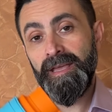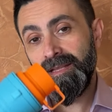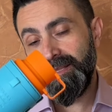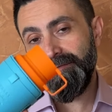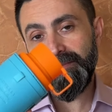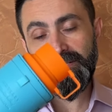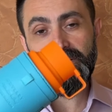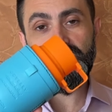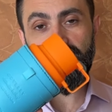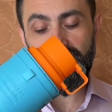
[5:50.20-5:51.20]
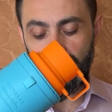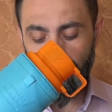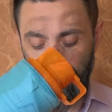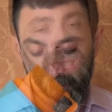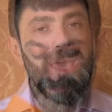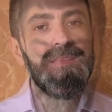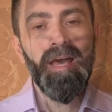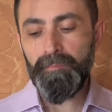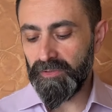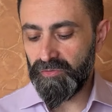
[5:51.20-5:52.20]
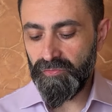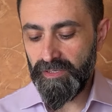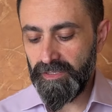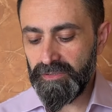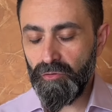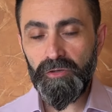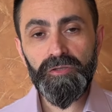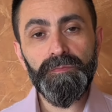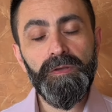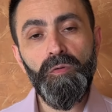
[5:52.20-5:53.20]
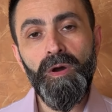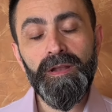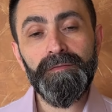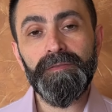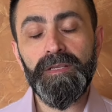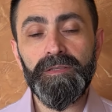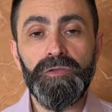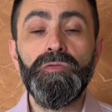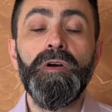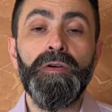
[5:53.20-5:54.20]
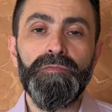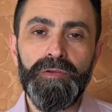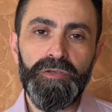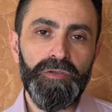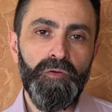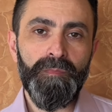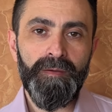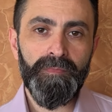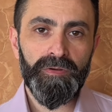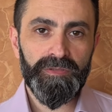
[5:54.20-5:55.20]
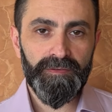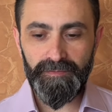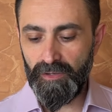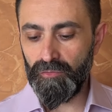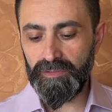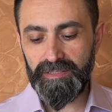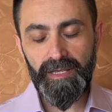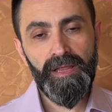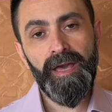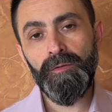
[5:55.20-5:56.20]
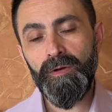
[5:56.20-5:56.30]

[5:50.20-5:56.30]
definitely check this one out. At number 3 is going to be one of the two original members of the Odyssey line,